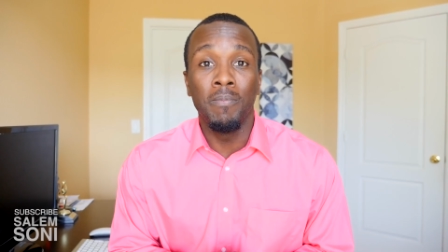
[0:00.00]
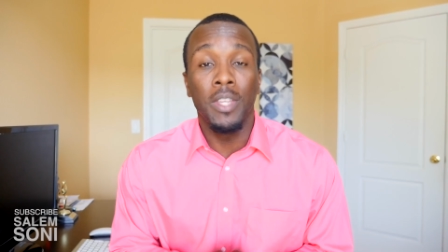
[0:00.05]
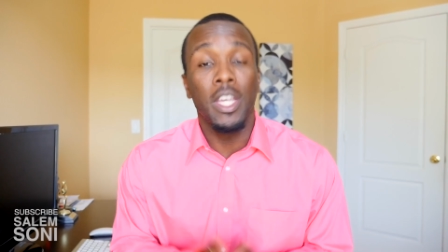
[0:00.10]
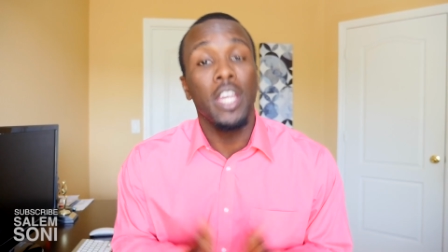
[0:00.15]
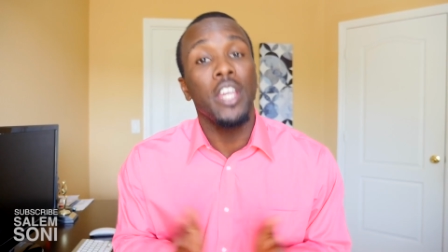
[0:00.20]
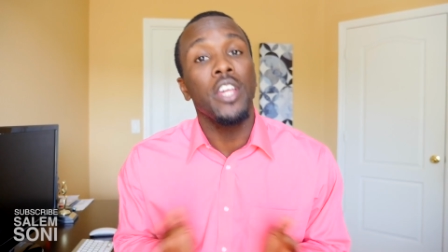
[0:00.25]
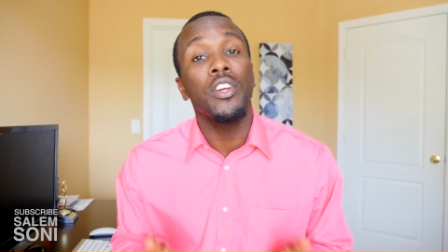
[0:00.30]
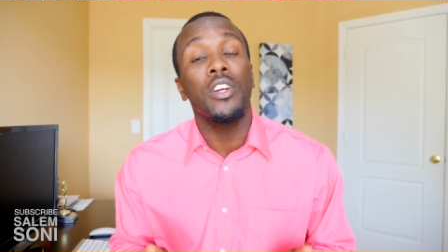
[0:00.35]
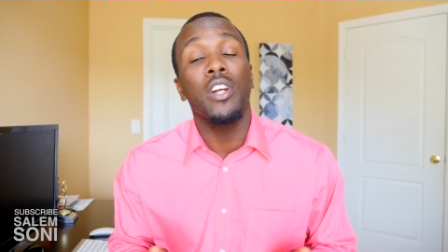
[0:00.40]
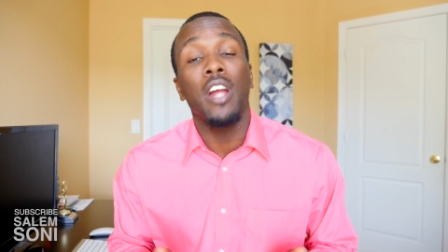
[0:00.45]

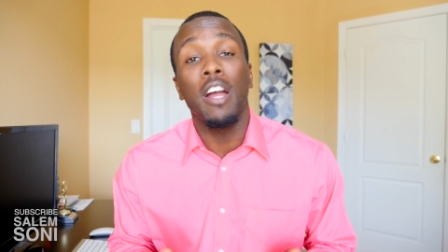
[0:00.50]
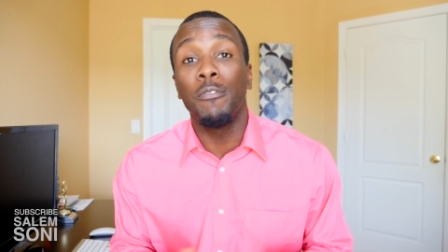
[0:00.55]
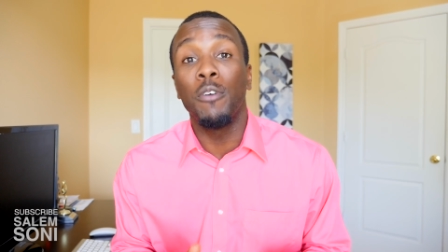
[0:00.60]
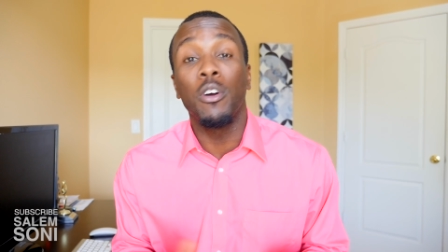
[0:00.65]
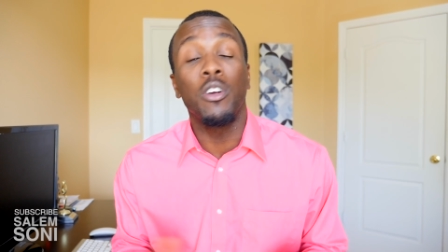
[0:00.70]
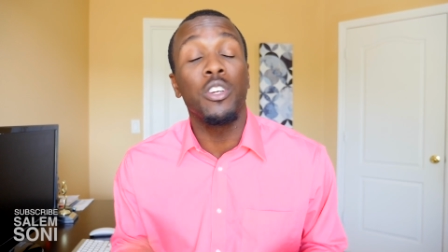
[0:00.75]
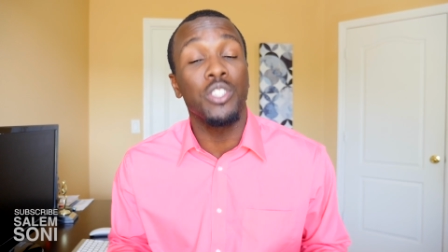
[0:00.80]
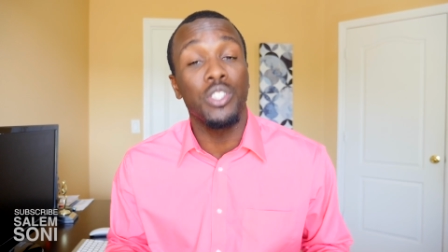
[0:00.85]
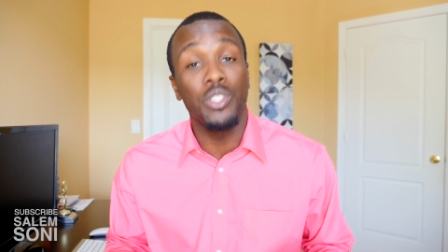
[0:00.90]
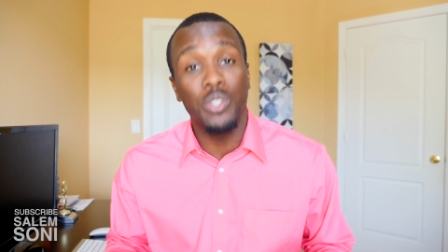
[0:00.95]
Here I
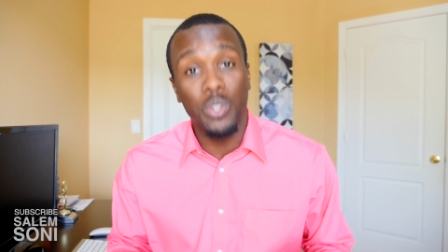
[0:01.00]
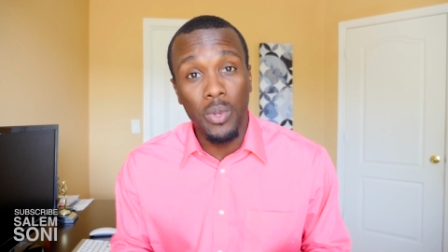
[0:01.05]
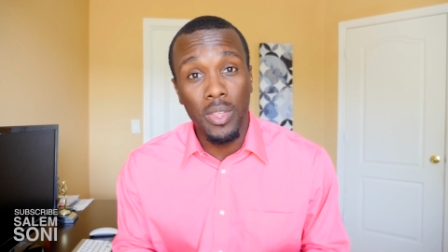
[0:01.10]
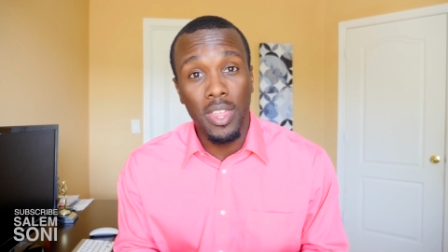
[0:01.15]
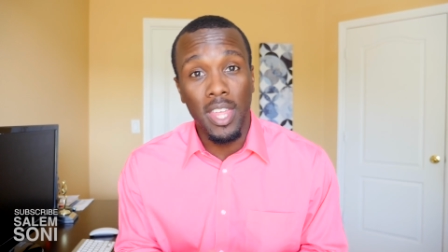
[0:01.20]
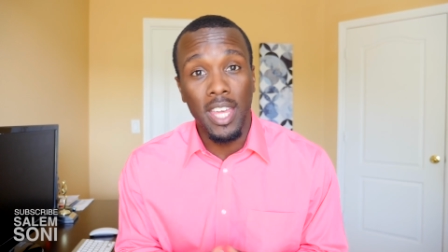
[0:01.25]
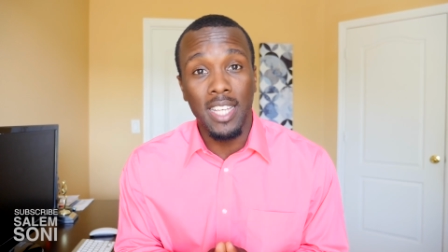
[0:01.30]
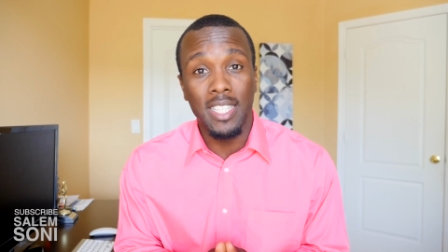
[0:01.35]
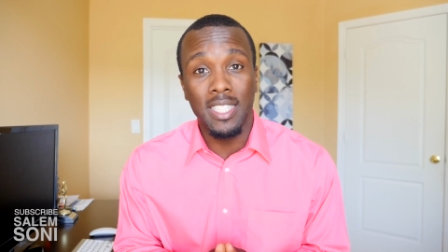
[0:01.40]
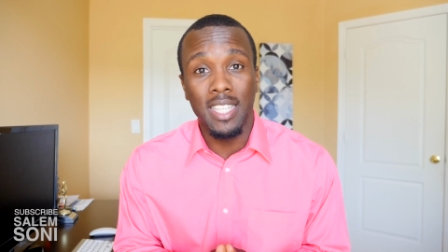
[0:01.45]
focus on two
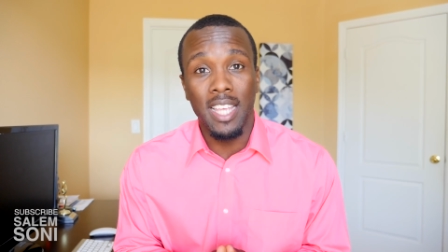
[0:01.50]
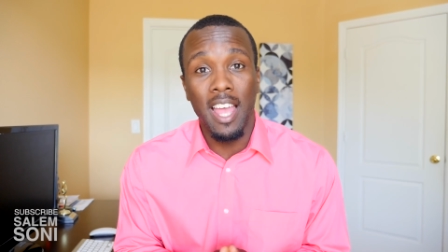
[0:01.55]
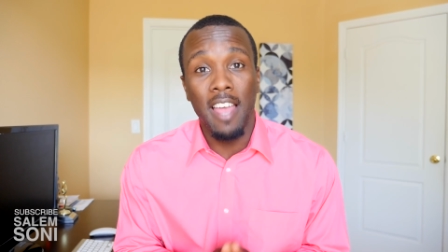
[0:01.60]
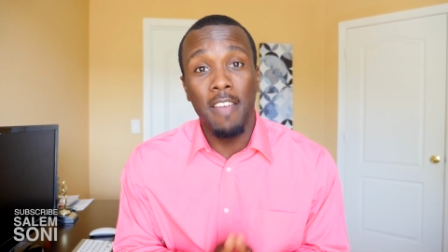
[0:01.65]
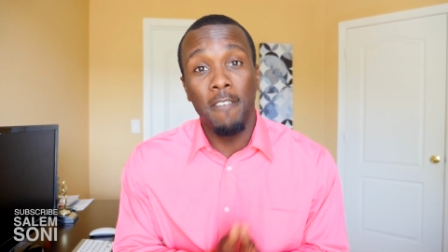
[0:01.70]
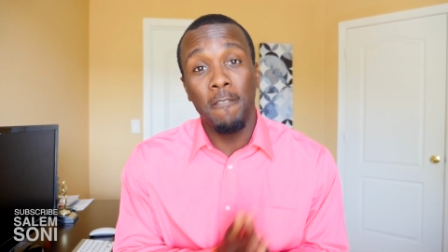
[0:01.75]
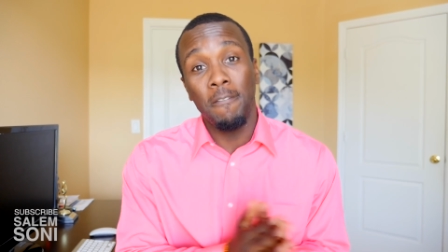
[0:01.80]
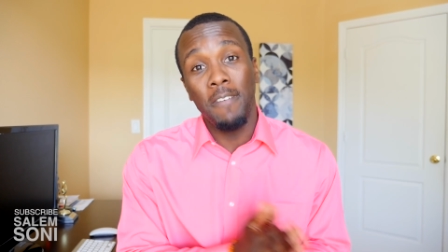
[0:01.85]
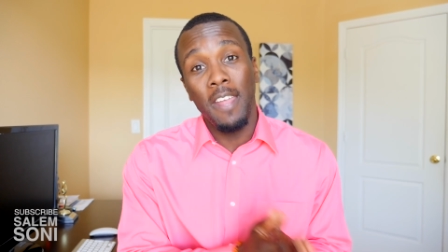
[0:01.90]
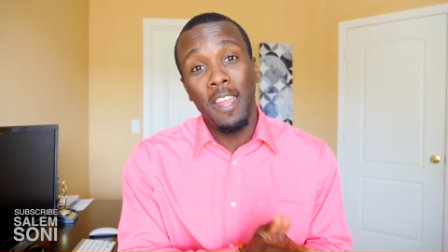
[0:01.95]
things,
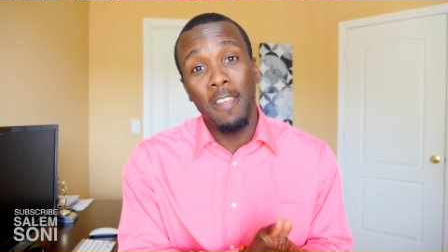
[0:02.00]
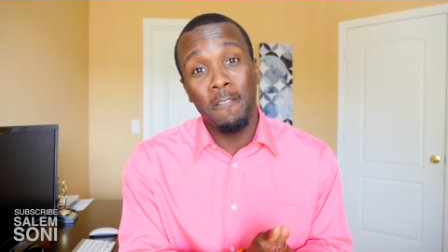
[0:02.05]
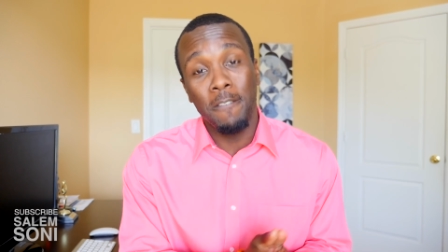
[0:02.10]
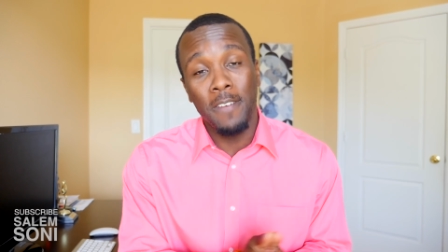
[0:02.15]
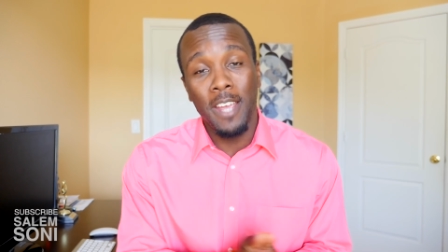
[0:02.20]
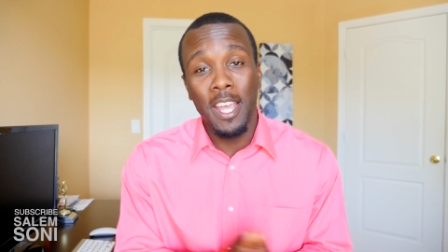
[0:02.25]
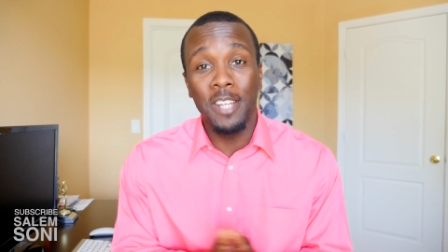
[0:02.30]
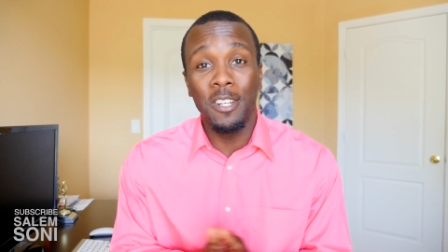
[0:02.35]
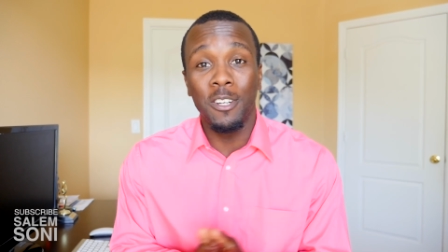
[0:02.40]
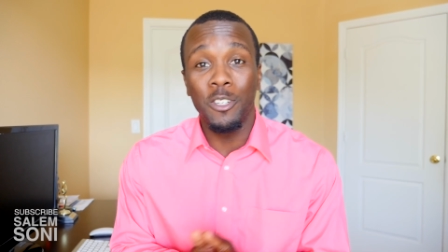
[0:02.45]
faith
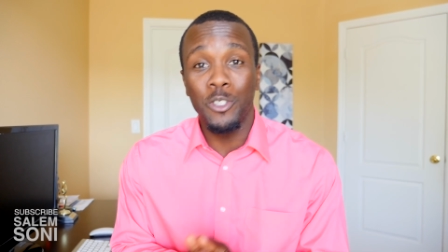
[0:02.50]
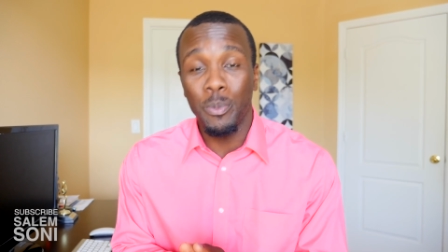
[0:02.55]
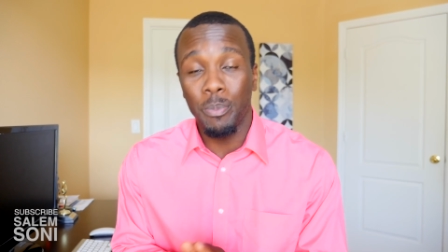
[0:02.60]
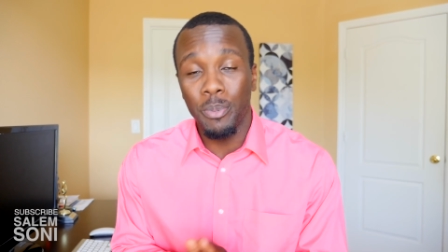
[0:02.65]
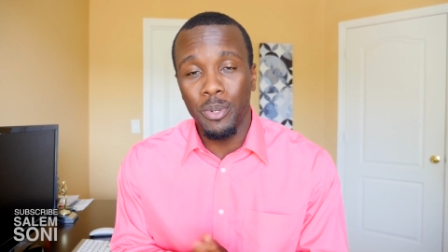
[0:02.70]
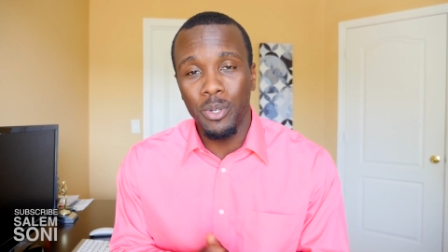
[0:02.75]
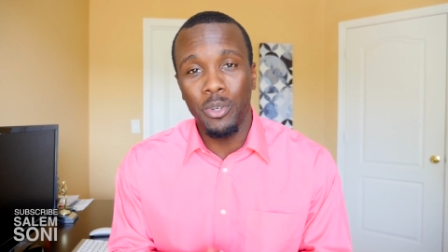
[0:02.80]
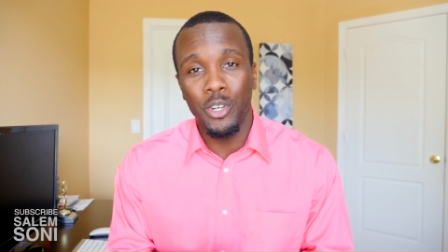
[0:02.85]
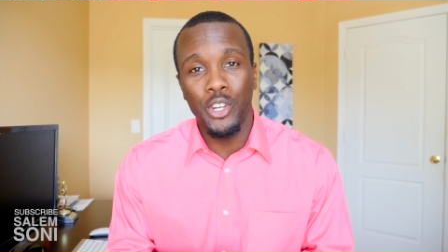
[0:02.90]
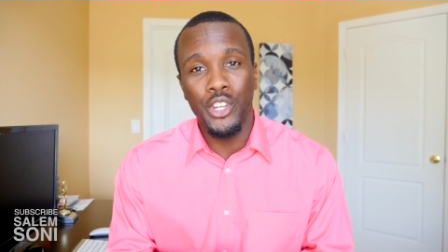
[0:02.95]
and
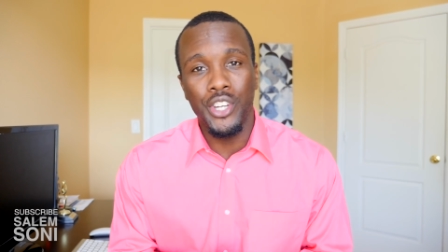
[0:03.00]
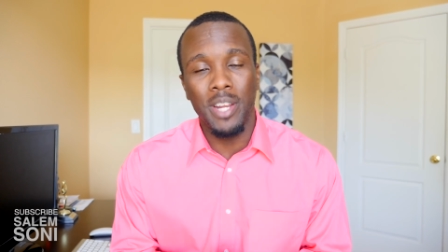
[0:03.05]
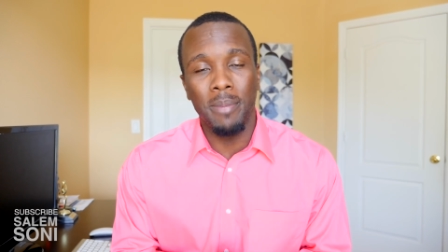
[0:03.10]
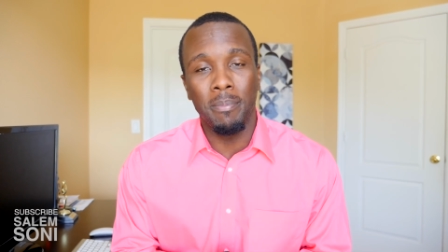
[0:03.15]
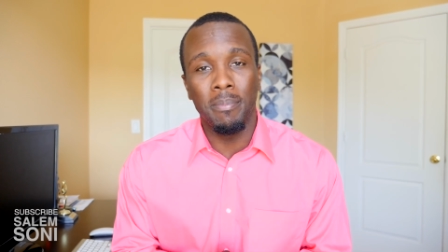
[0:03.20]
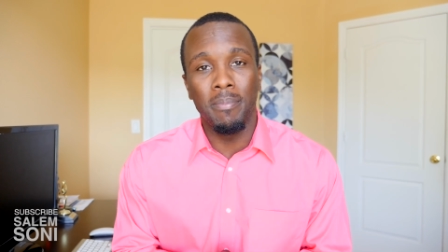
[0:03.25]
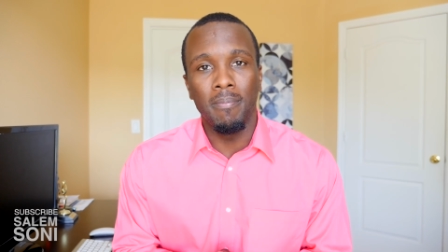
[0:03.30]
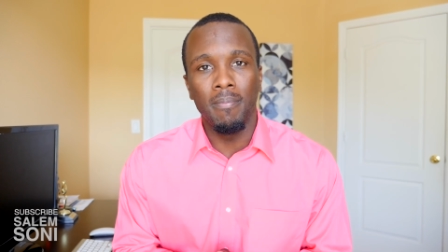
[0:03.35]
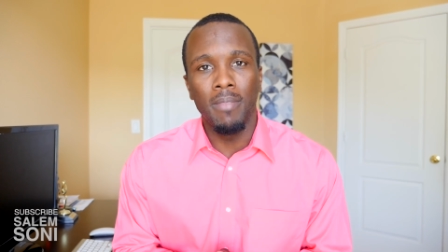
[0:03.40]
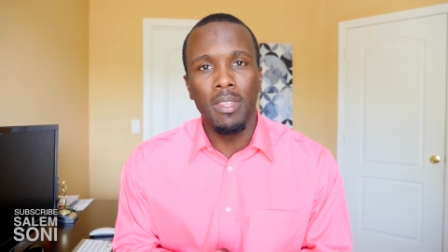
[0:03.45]
entrepreneurship.